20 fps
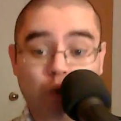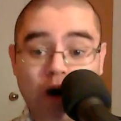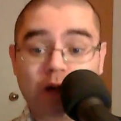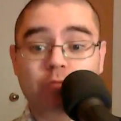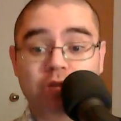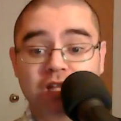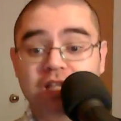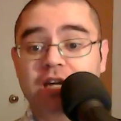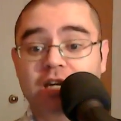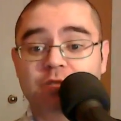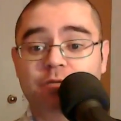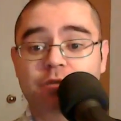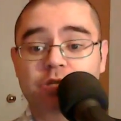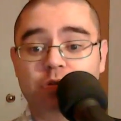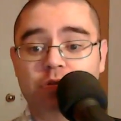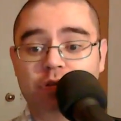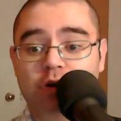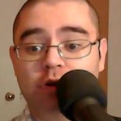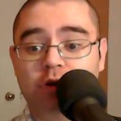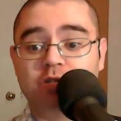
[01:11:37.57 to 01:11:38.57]
really nice
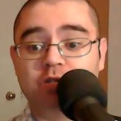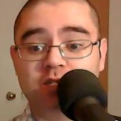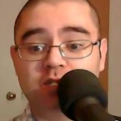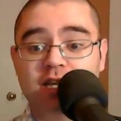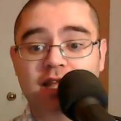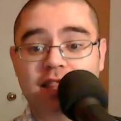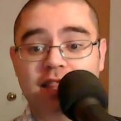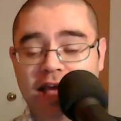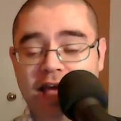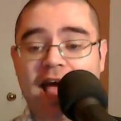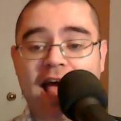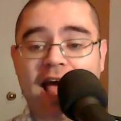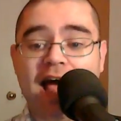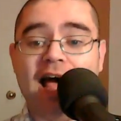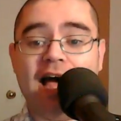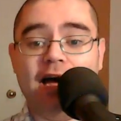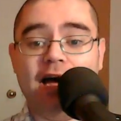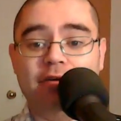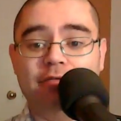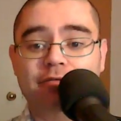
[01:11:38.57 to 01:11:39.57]
feature of those is they
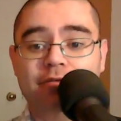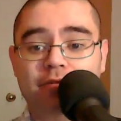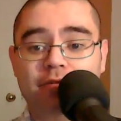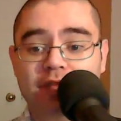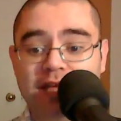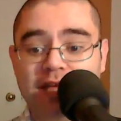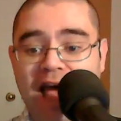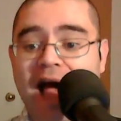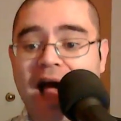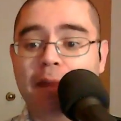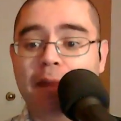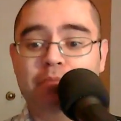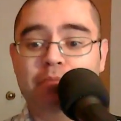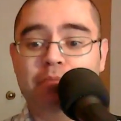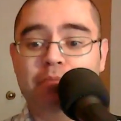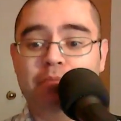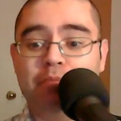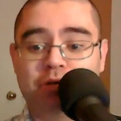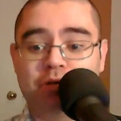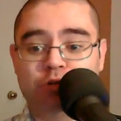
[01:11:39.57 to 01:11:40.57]
have the
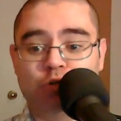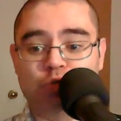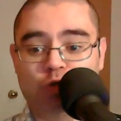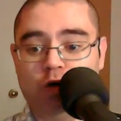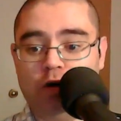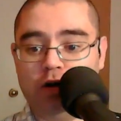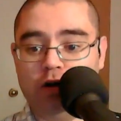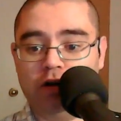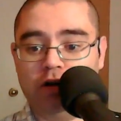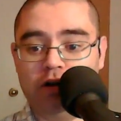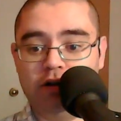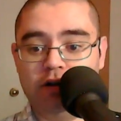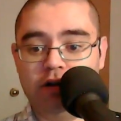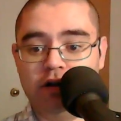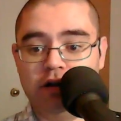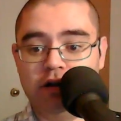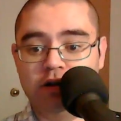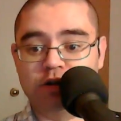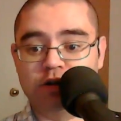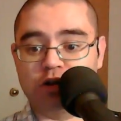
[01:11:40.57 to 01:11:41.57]
app control.
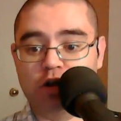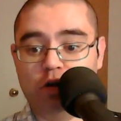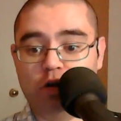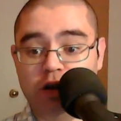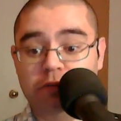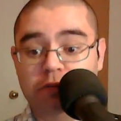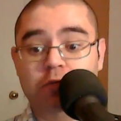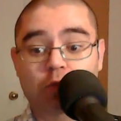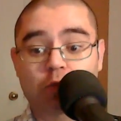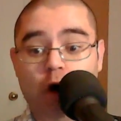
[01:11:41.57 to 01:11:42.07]
So if you